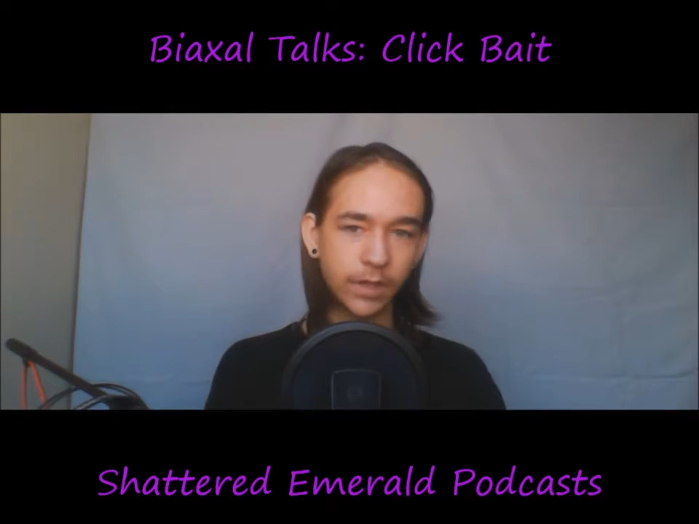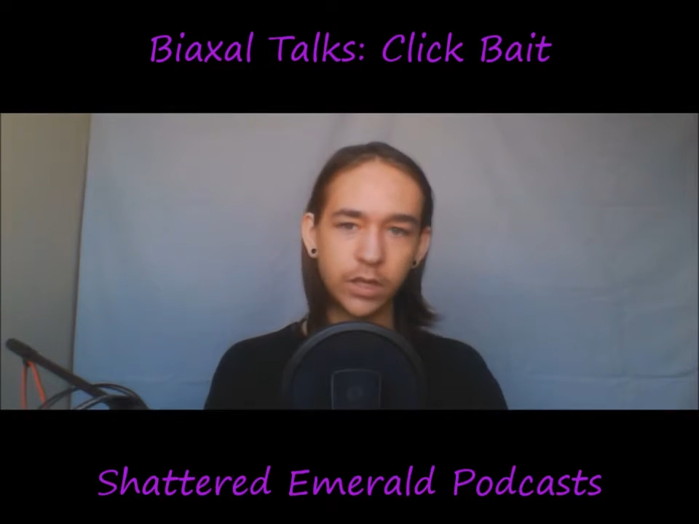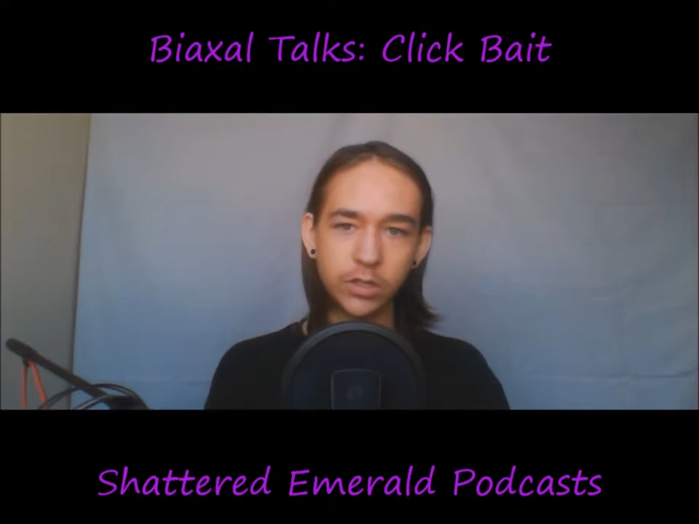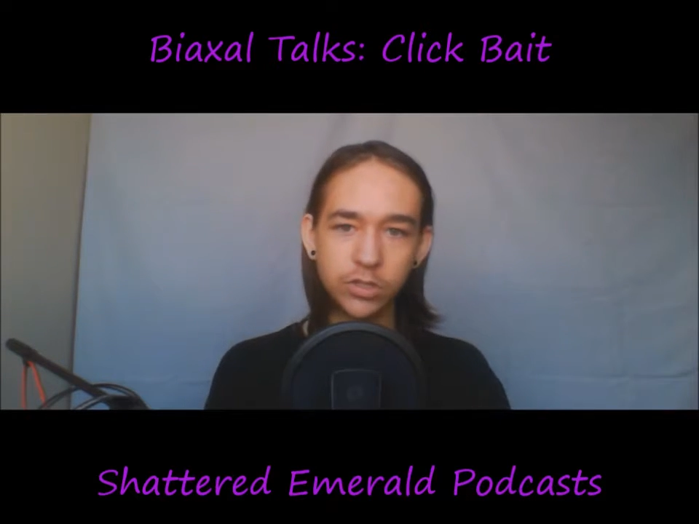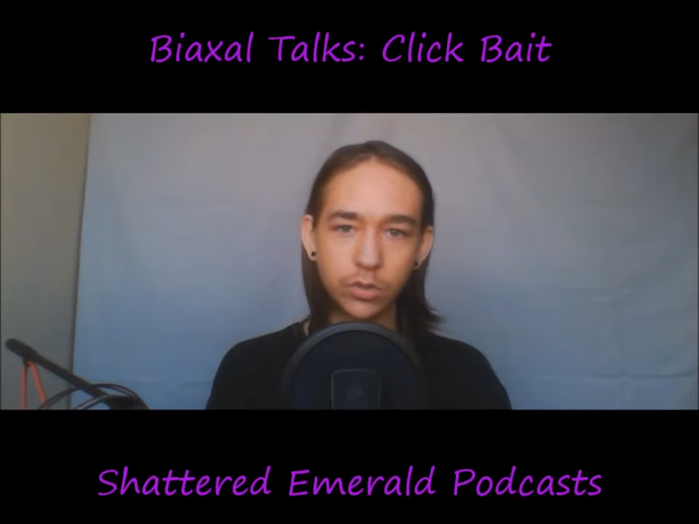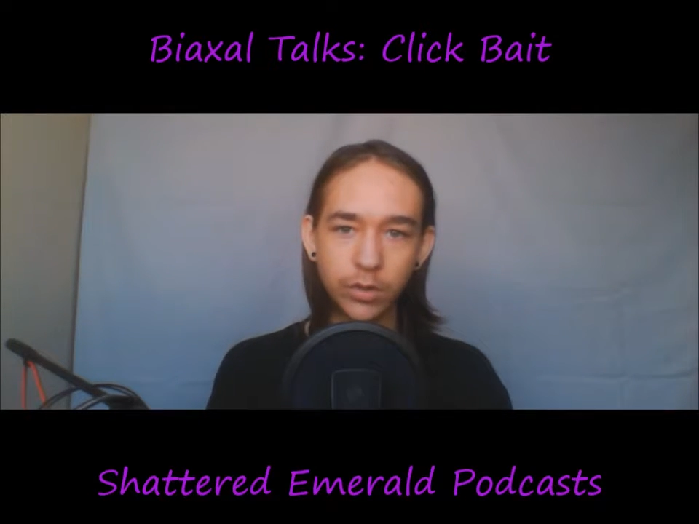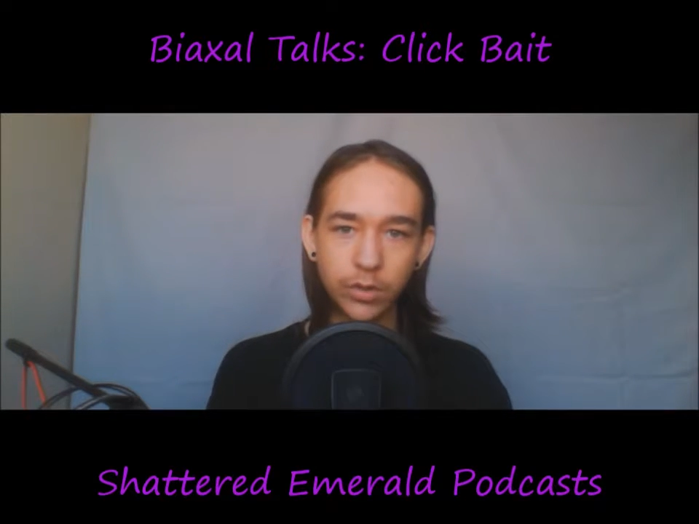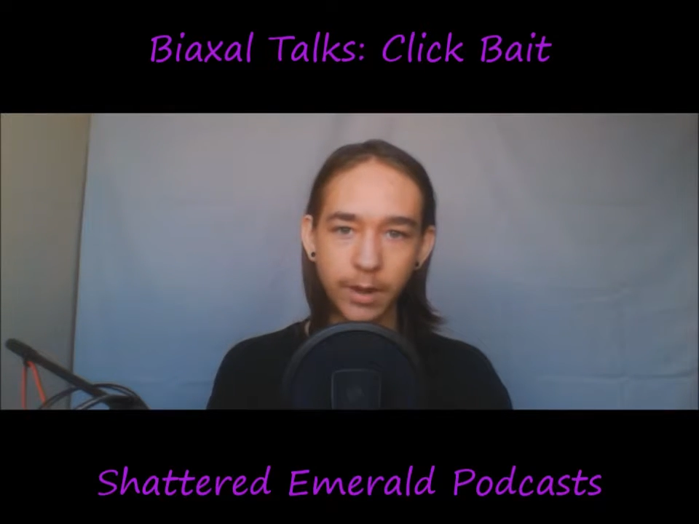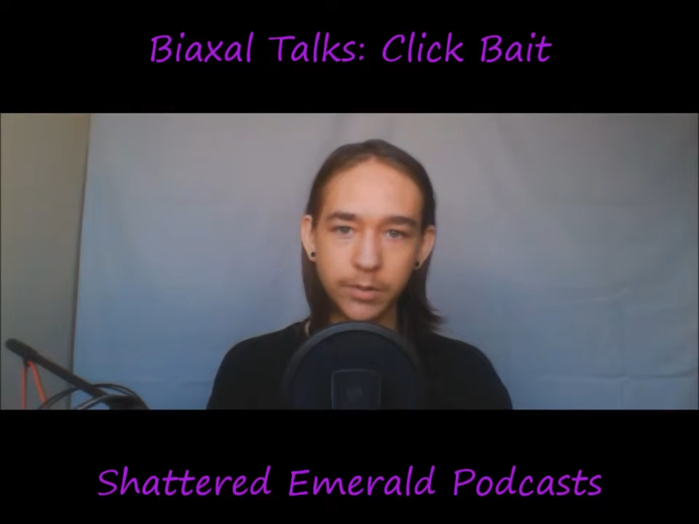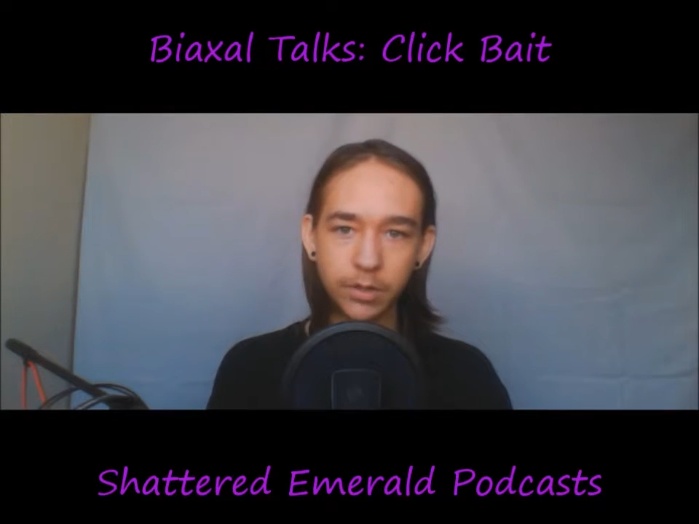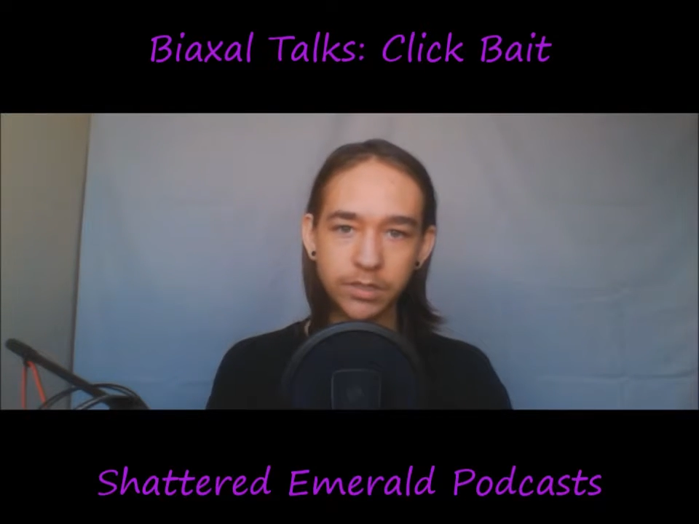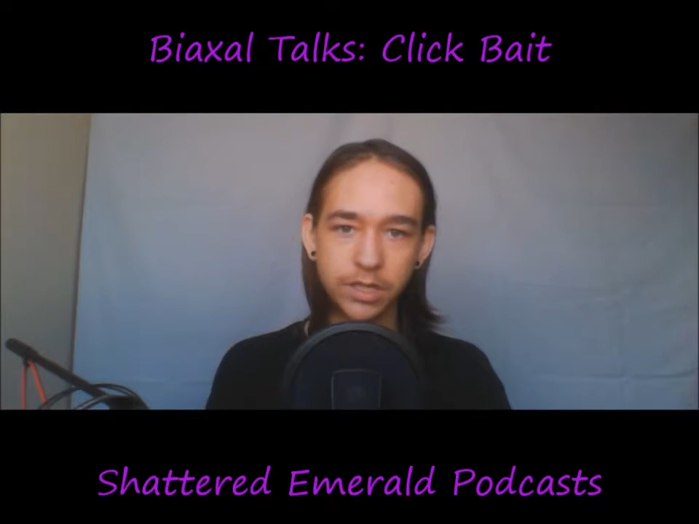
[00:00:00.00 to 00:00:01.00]
is to grab
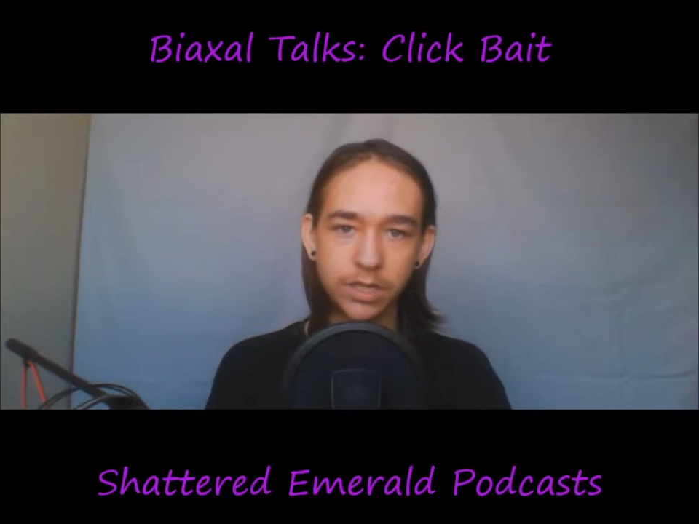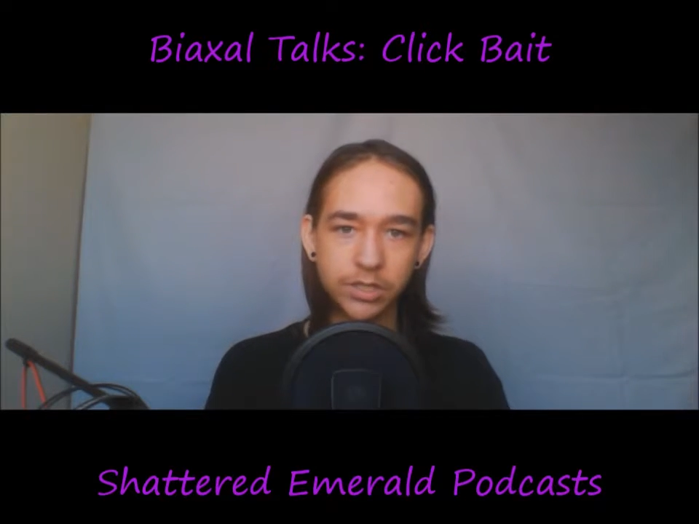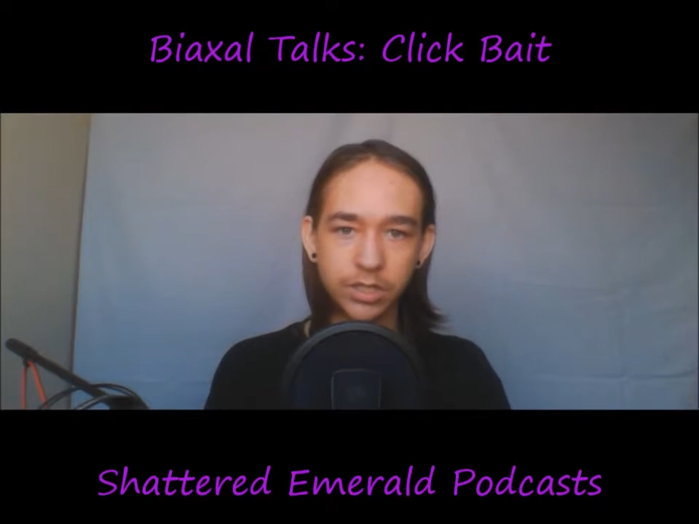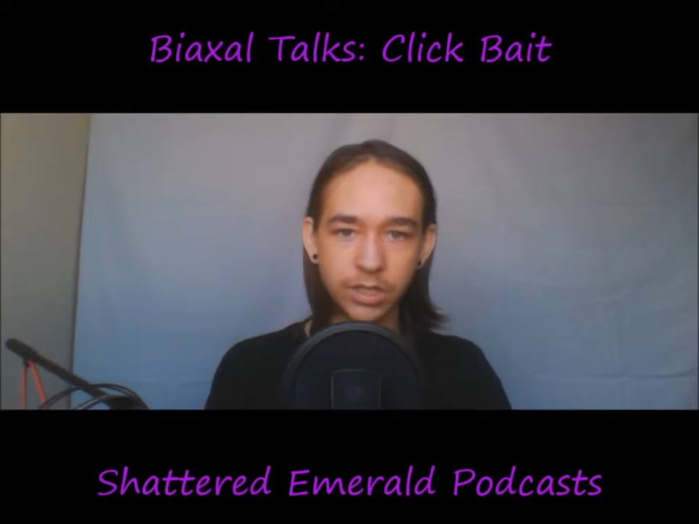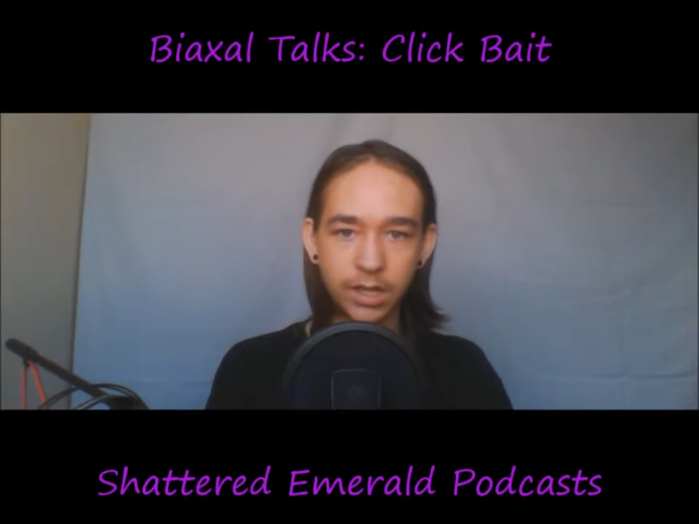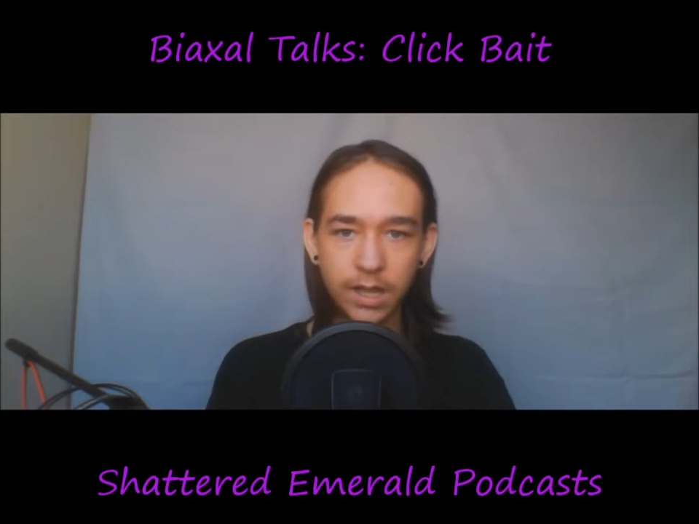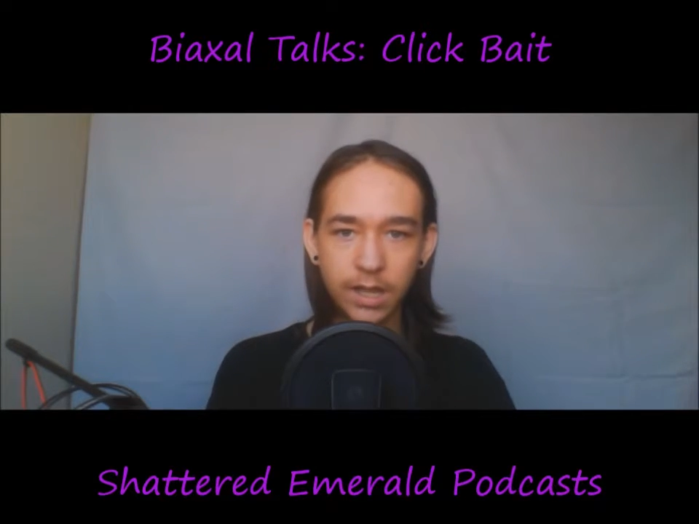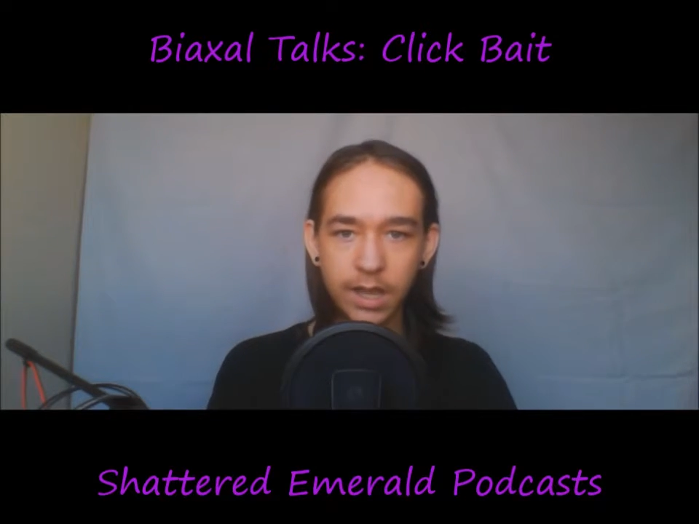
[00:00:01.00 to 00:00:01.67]
your attention